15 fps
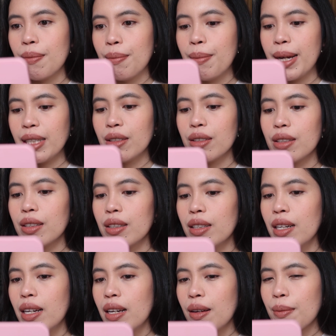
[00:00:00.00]
better,
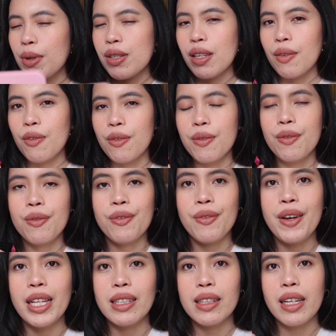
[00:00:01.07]
because I
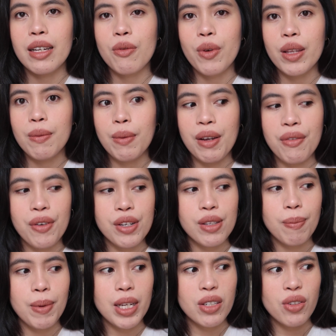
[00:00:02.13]
felt like when my first
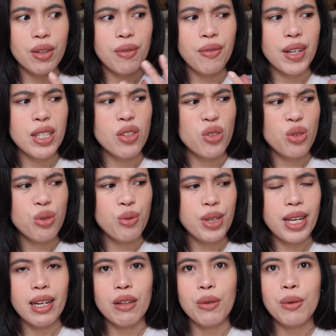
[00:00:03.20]
application it felt too
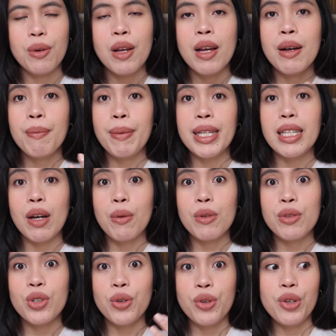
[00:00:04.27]
yellow. But I will
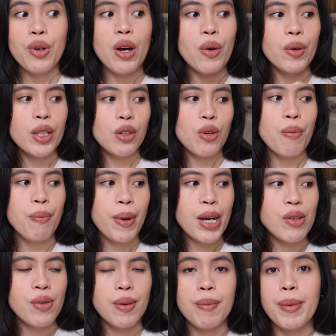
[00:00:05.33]
show you how it
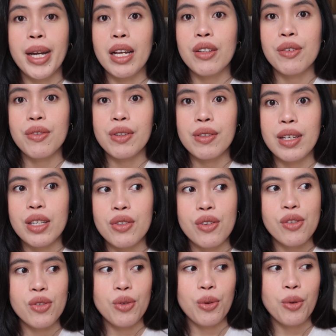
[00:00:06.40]
compares with my other foundation,
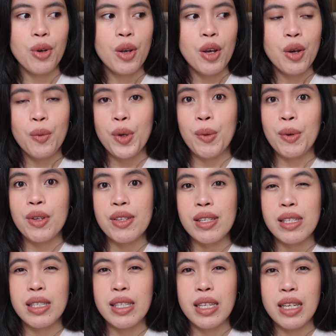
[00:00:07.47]
so we will
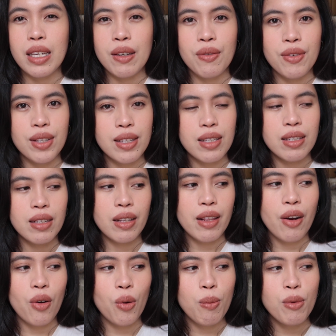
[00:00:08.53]
see if it's
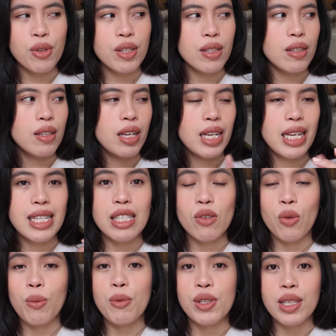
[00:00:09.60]
almost
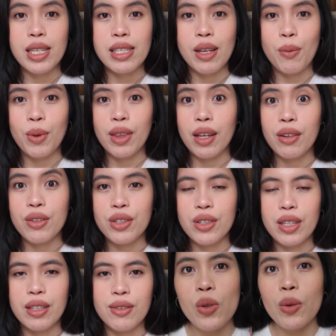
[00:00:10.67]
the same with other
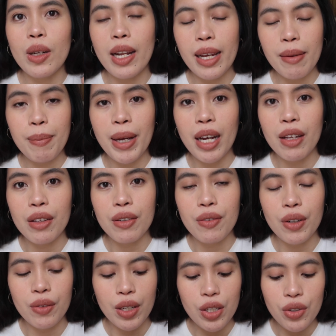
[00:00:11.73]
shades. like my other
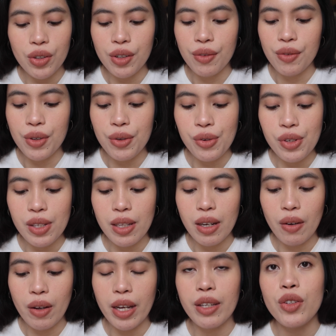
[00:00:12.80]
foundation reviews,
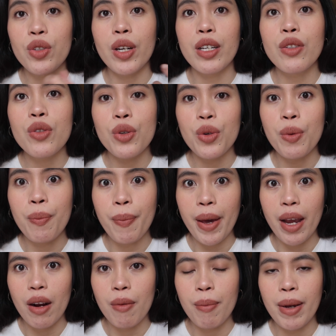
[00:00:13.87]
now I tried to
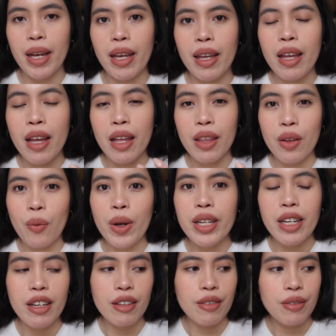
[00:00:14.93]
compare the
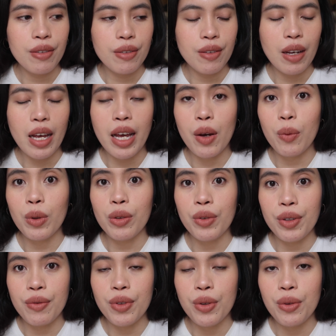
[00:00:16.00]
one I will
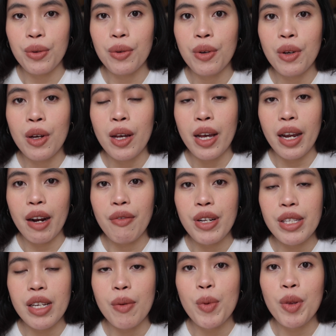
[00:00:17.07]
review every
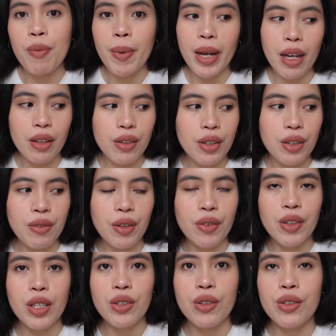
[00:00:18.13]
time with my other
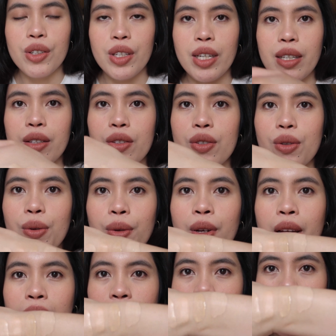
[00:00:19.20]
foundation shades. So
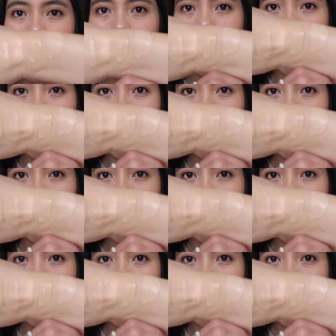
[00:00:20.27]
this